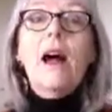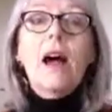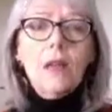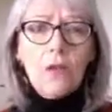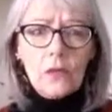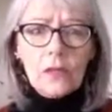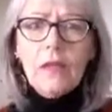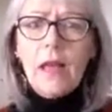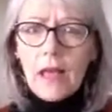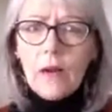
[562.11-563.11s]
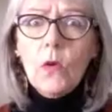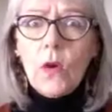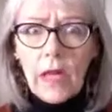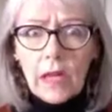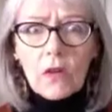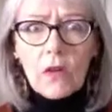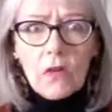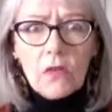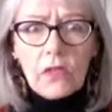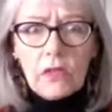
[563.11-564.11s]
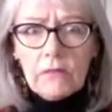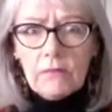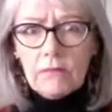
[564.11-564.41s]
are used in animal agriculture.